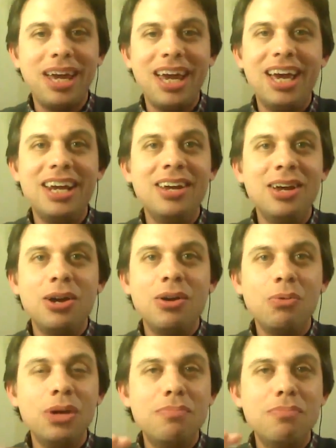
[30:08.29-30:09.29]
and
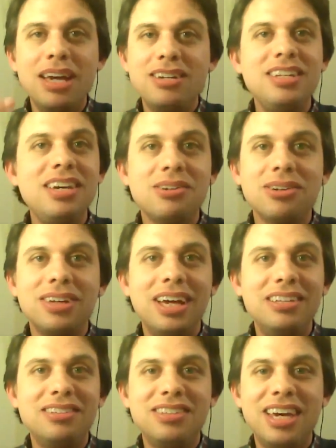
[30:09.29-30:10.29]
we made a deal and